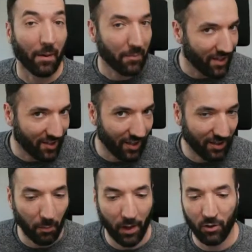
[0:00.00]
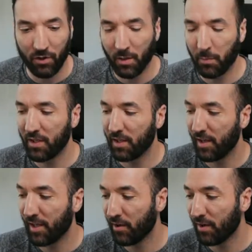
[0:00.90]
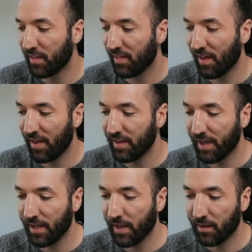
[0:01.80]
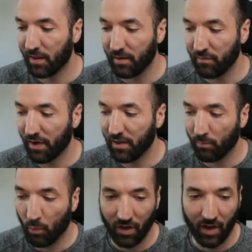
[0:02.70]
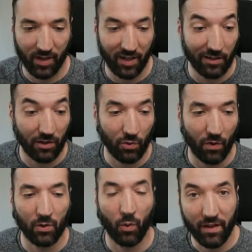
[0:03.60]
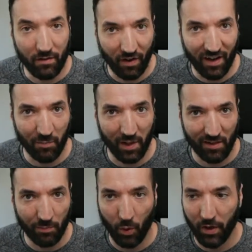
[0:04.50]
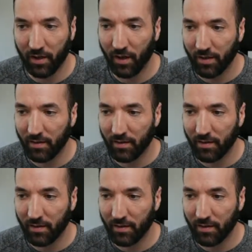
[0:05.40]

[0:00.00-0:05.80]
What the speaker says: going to take the minority opinion here and say that the Fed is more likely to do a 25 basis point cut,